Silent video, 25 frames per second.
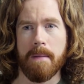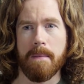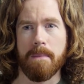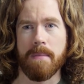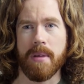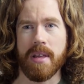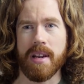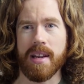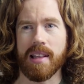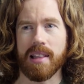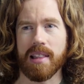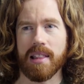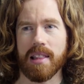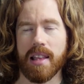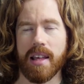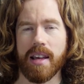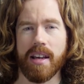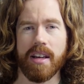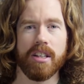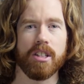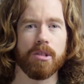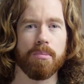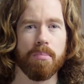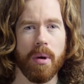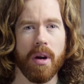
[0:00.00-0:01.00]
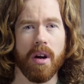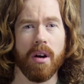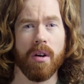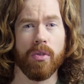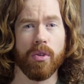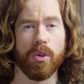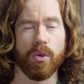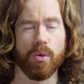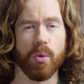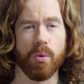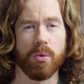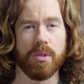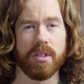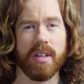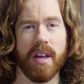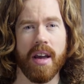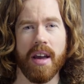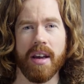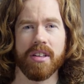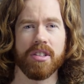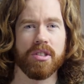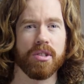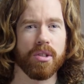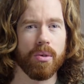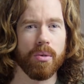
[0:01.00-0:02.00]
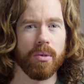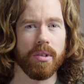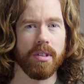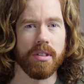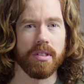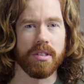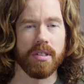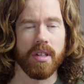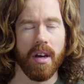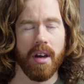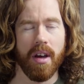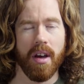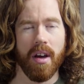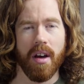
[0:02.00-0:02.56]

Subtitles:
then it lays bare the grotesqueries